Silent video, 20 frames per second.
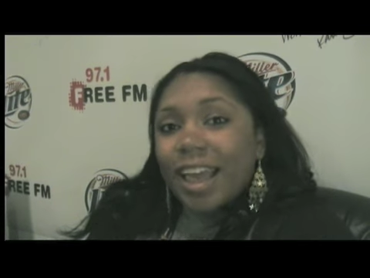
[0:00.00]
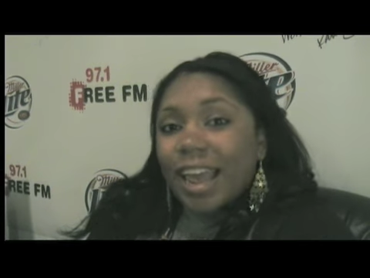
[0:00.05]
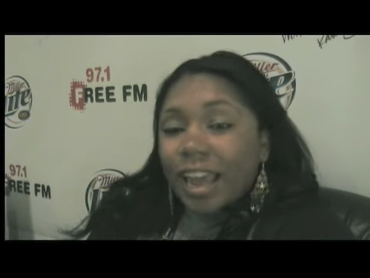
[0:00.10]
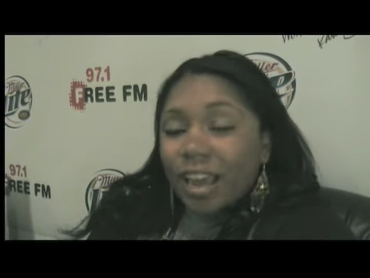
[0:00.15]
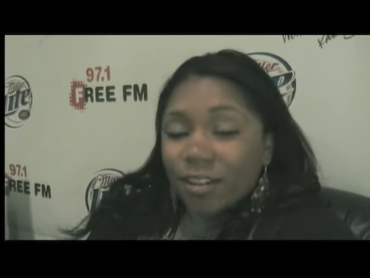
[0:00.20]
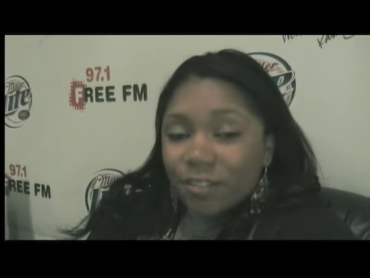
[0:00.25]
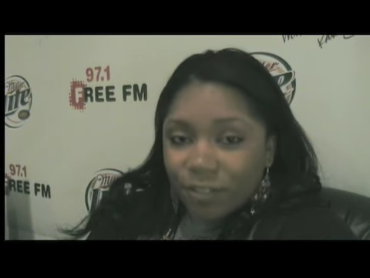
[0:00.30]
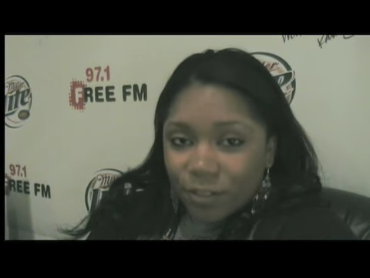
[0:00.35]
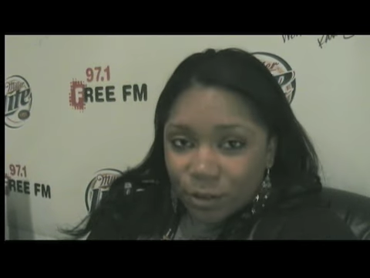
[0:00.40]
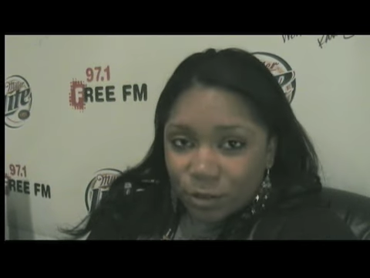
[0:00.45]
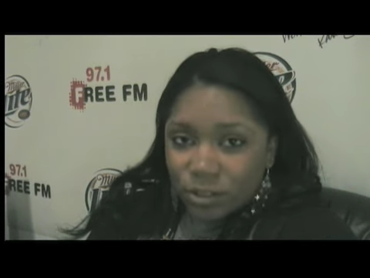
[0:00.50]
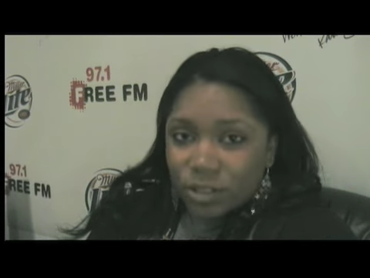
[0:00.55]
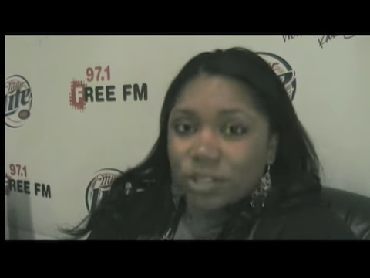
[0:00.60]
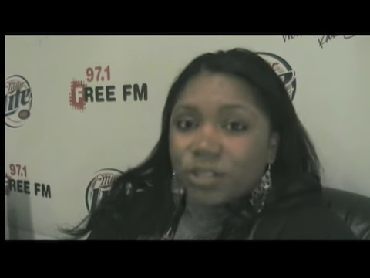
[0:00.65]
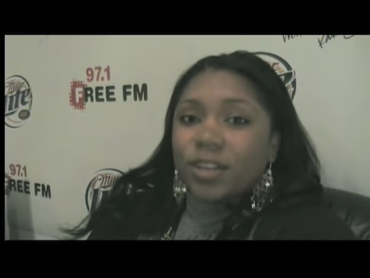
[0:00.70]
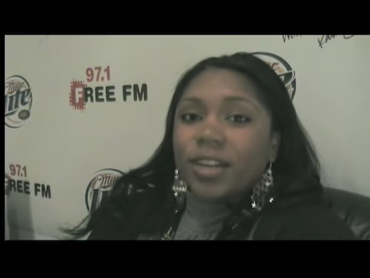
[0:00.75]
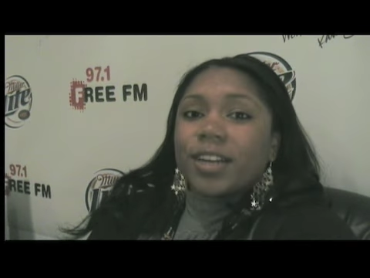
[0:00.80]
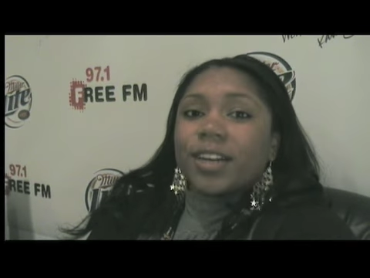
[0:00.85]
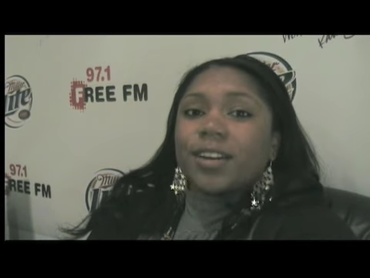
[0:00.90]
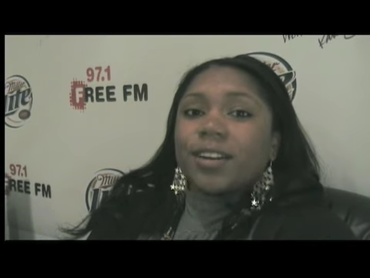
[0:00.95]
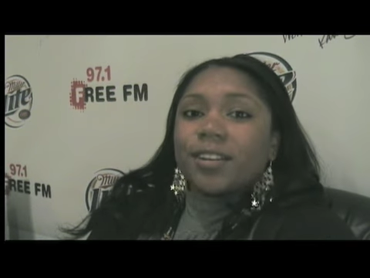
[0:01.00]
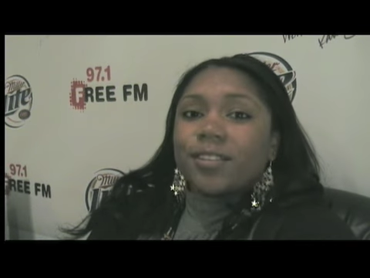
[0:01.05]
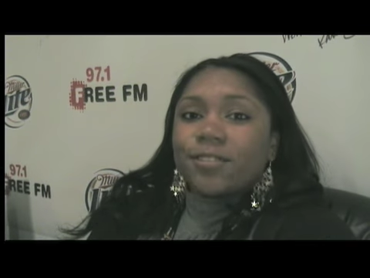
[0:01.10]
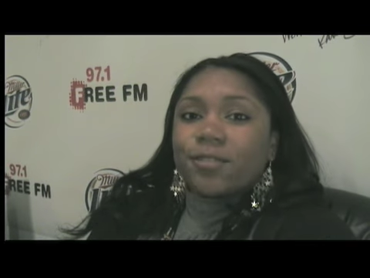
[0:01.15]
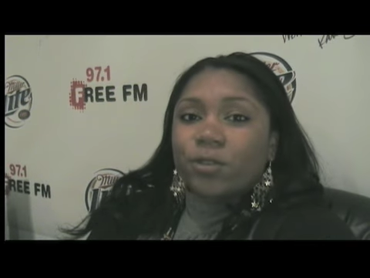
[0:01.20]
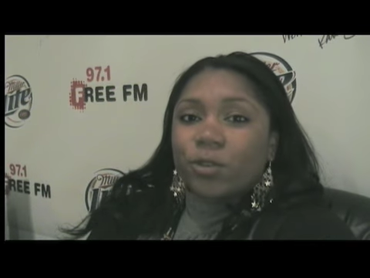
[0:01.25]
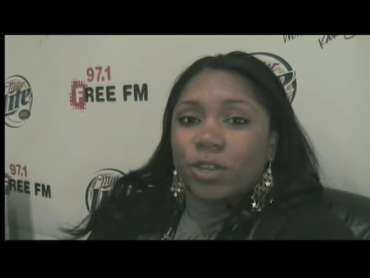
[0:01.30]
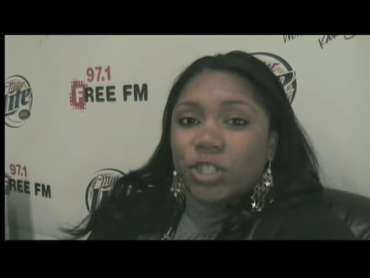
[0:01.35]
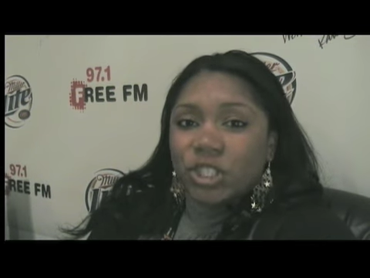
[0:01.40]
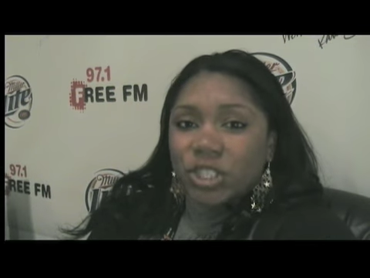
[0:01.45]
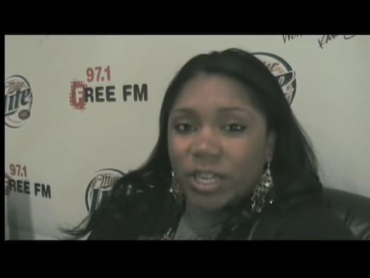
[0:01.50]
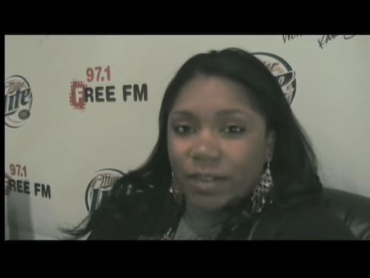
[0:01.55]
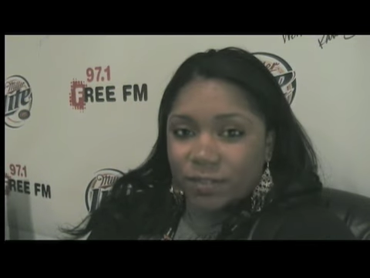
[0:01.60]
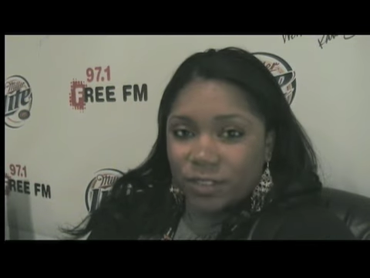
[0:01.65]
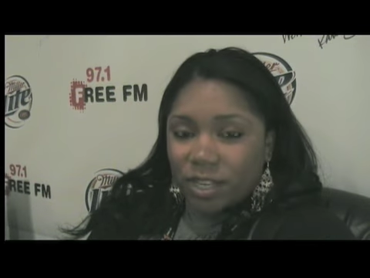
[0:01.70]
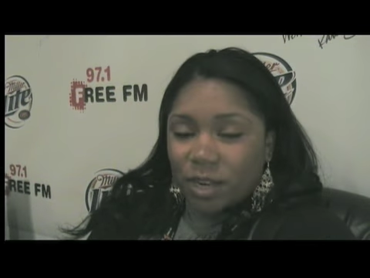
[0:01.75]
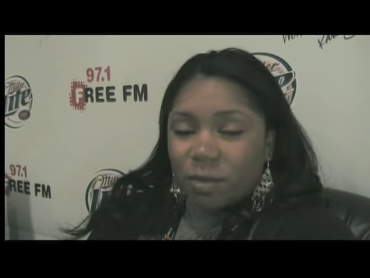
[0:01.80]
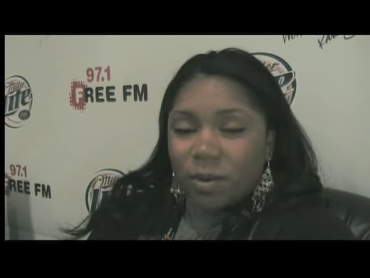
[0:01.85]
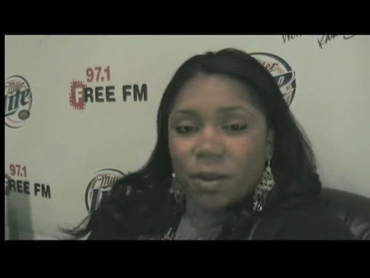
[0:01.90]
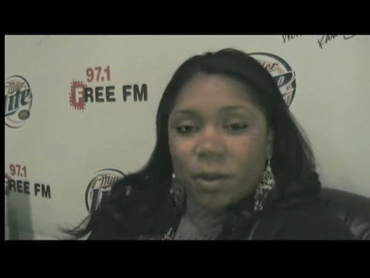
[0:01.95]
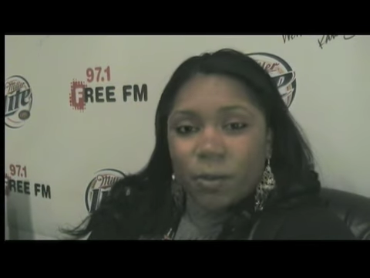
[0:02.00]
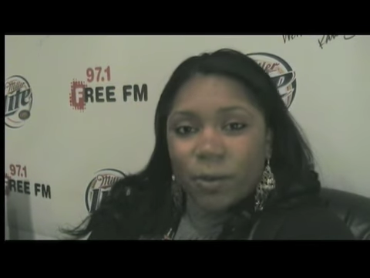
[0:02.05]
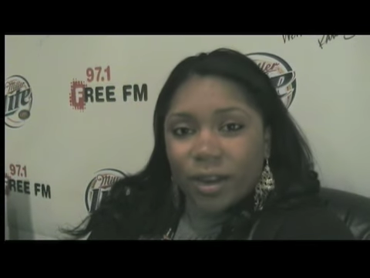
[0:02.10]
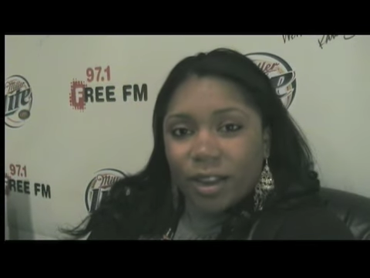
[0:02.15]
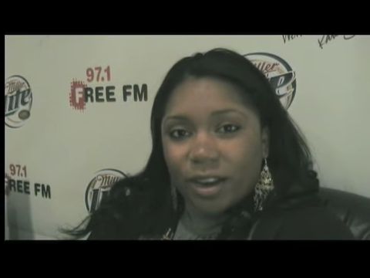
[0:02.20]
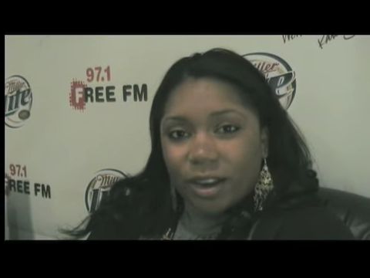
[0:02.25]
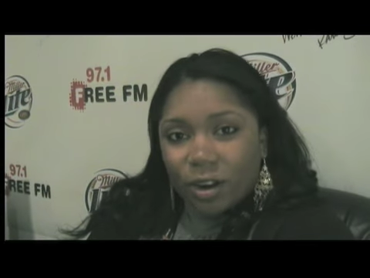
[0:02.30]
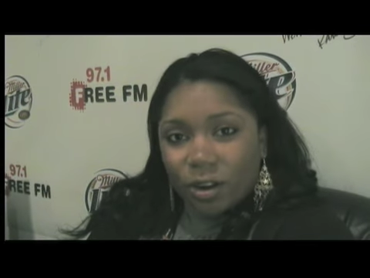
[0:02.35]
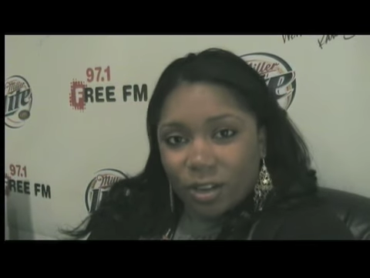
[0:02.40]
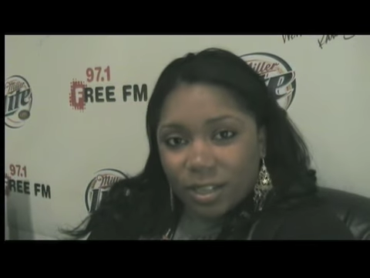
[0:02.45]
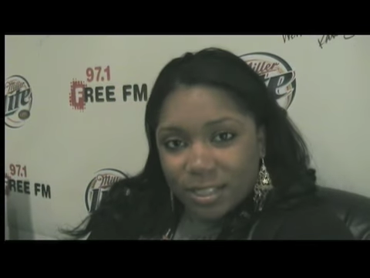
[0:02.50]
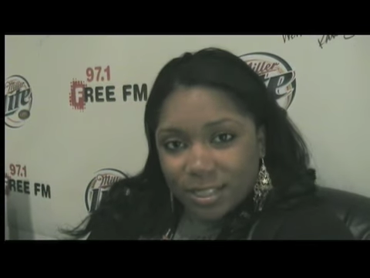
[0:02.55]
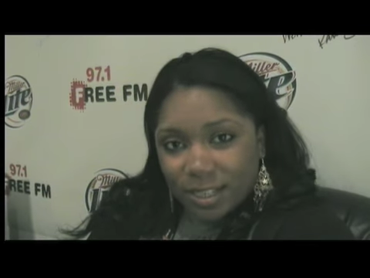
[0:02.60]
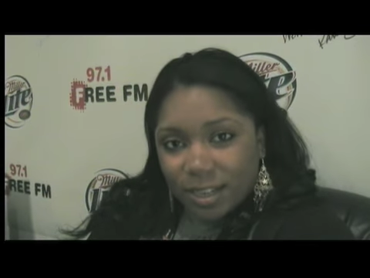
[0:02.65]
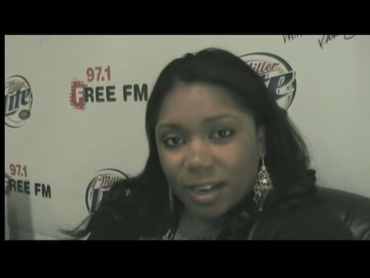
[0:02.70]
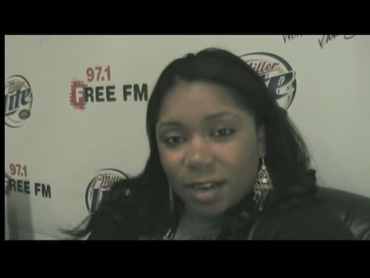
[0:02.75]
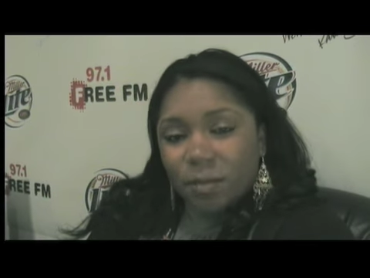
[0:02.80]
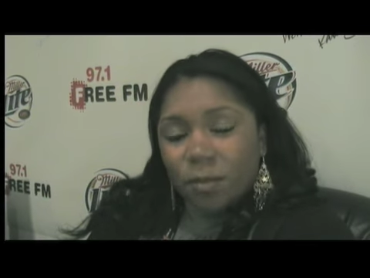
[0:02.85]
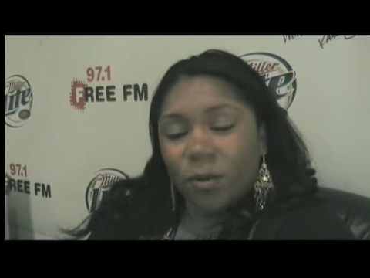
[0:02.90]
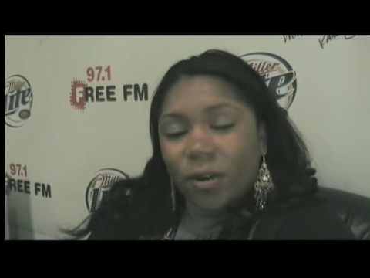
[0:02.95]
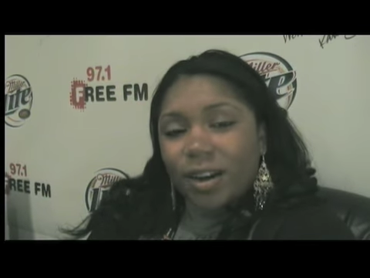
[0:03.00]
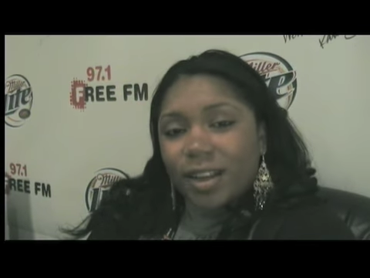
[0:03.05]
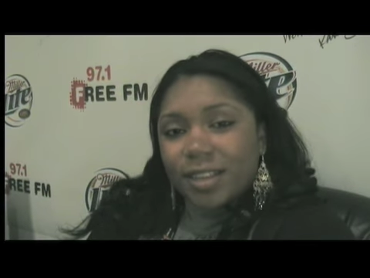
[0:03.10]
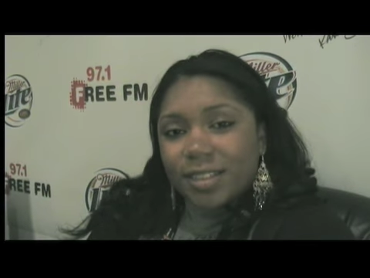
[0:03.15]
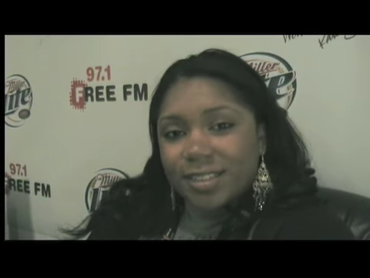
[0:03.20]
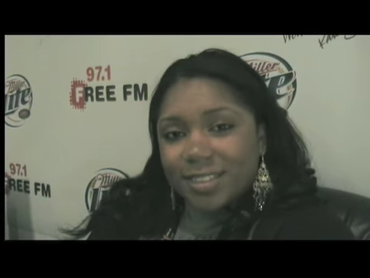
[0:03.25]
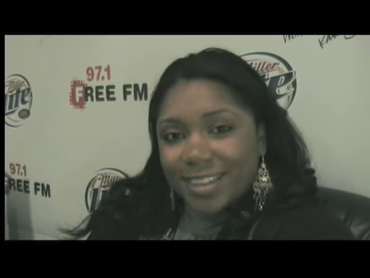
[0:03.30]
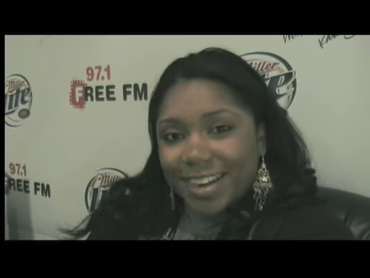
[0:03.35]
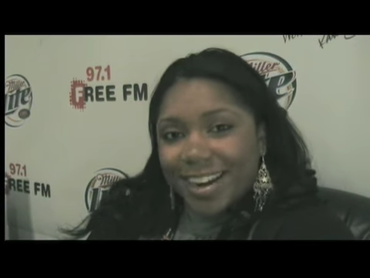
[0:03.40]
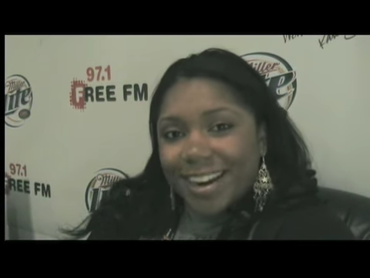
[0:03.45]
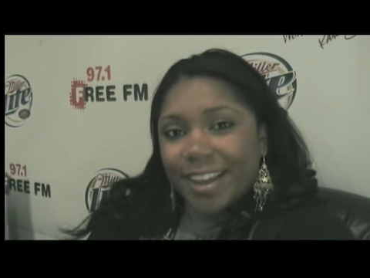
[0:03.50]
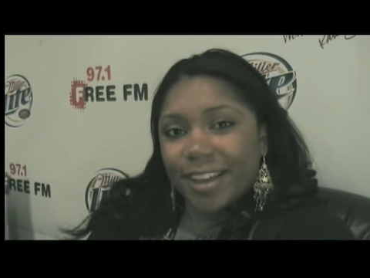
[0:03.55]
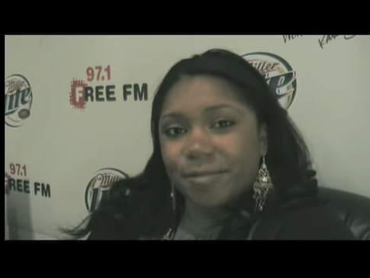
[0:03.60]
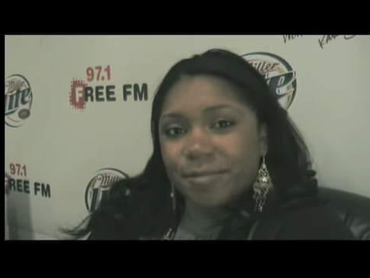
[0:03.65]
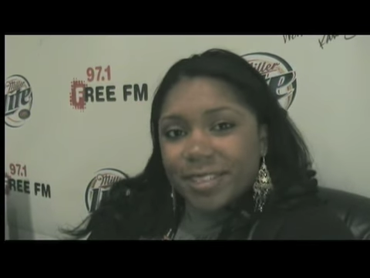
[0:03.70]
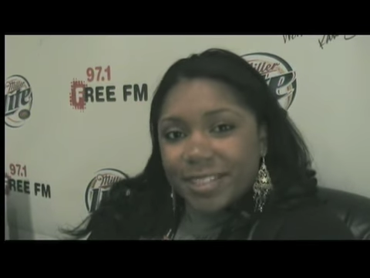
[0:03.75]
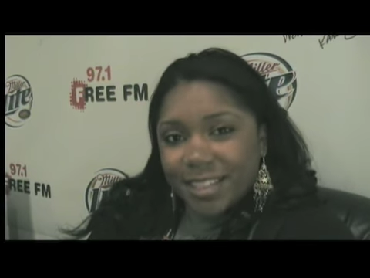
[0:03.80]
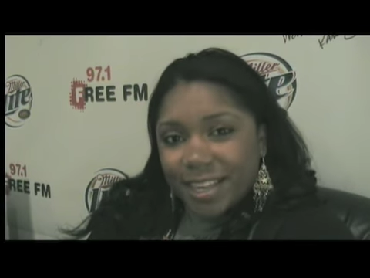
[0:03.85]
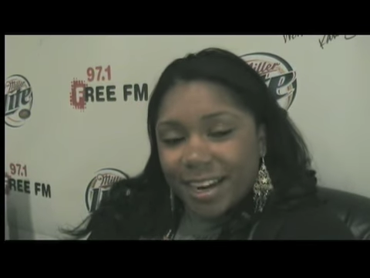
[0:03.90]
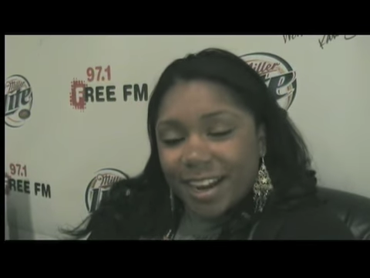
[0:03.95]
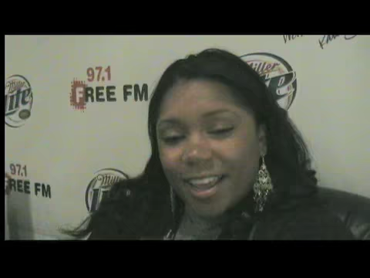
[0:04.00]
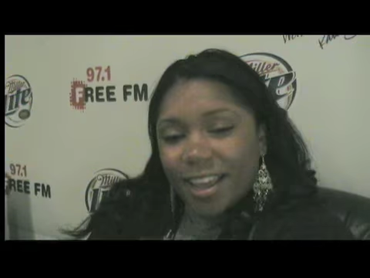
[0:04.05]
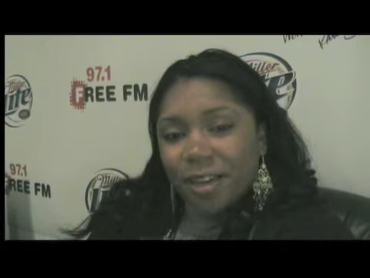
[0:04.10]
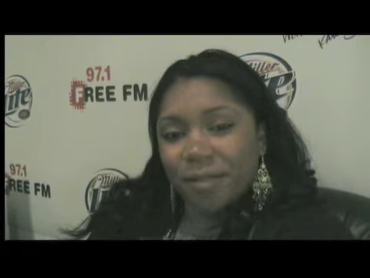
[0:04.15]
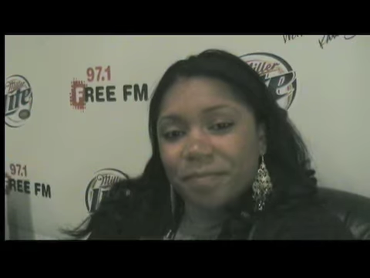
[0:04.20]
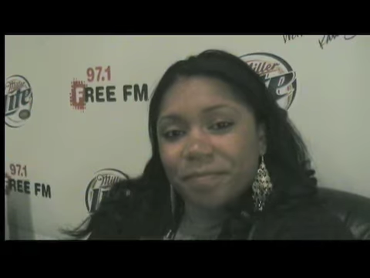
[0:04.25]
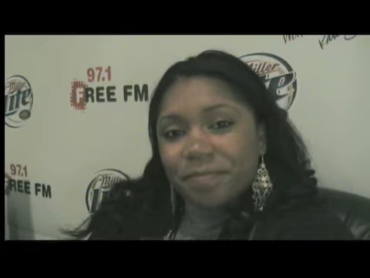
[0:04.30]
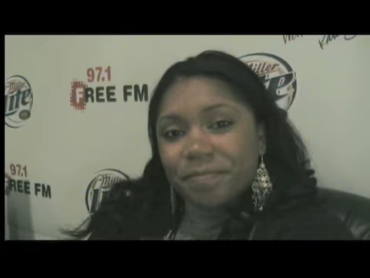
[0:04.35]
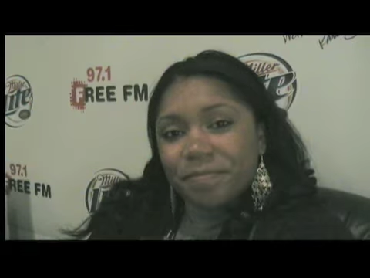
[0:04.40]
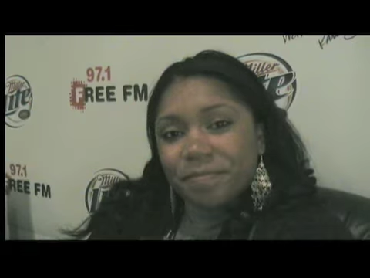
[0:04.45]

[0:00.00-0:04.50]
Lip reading: and phone screener for Chef Jamie Gwynn on Sunday mornings, 9 a.m. to 10 a.m.